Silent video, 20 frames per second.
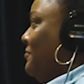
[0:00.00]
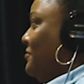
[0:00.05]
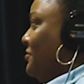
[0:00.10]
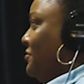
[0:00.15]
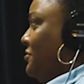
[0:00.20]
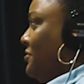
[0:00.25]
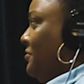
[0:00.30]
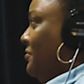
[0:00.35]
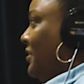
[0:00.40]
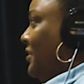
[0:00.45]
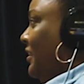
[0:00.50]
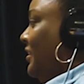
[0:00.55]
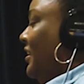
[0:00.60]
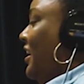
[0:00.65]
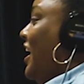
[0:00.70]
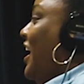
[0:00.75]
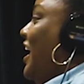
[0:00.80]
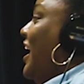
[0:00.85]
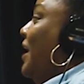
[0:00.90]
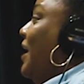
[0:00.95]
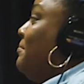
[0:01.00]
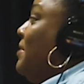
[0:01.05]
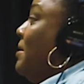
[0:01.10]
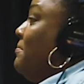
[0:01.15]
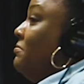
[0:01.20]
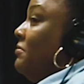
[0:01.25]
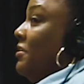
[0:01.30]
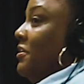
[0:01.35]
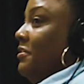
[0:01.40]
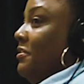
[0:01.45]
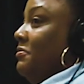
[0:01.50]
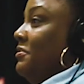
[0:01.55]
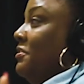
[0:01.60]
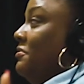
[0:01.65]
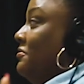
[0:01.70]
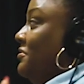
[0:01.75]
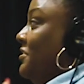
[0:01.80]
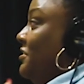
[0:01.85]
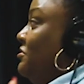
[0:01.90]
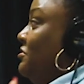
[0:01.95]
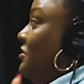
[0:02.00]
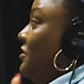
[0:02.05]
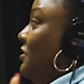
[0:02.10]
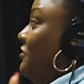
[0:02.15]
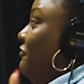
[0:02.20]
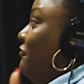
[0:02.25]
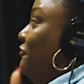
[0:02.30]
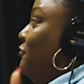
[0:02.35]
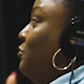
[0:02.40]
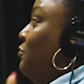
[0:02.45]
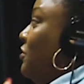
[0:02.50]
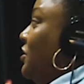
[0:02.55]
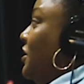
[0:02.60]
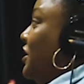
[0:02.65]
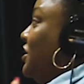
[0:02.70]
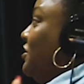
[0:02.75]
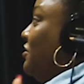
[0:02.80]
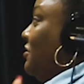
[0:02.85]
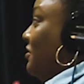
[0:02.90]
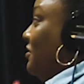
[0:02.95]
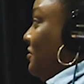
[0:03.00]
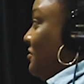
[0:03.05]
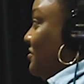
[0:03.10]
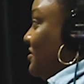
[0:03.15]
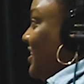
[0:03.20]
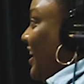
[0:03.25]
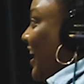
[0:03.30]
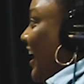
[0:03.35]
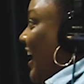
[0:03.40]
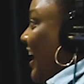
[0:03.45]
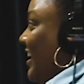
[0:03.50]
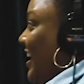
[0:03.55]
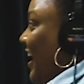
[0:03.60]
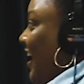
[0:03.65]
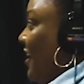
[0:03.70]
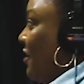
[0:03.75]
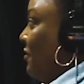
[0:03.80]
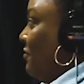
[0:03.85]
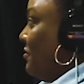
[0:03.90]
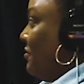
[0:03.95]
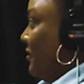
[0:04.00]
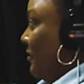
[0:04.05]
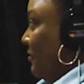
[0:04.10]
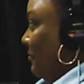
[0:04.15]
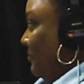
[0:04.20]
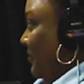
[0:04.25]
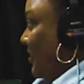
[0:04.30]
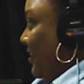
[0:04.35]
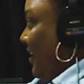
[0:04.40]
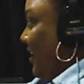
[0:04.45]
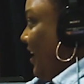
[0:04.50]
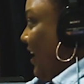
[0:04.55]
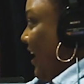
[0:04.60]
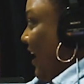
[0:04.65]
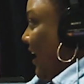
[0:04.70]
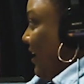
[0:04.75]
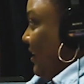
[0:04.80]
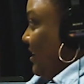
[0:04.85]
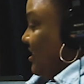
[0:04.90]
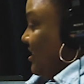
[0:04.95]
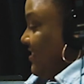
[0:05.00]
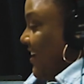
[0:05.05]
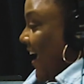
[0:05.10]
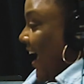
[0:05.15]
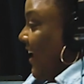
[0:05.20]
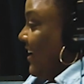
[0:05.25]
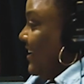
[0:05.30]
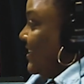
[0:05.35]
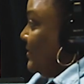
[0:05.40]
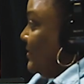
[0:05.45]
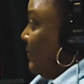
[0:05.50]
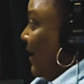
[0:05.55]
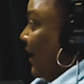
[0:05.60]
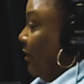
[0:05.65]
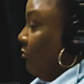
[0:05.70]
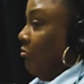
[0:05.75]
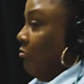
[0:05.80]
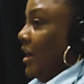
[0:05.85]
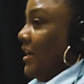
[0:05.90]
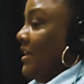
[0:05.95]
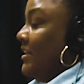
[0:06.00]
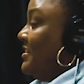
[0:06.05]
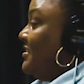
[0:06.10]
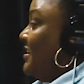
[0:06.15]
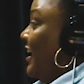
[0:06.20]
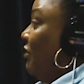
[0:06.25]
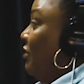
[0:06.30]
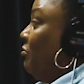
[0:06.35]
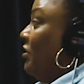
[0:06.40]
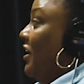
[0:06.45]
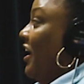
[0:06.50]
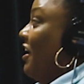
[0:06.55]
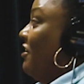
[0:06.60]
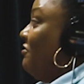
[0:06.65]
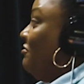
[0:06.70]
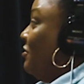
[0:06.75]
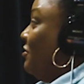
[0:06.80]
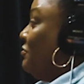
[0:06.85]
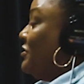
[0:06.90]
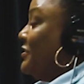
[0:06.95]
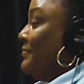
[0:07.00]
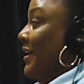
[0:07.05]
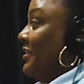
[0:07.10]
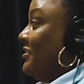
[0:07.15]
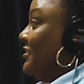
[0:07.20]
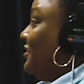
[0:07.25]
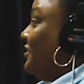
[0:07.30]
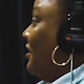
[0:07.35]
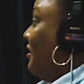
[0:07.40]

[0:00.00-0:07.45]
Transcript: It was a shooting. And my brother literally took 4 girls and held them and just had his back ready to take whatever was about to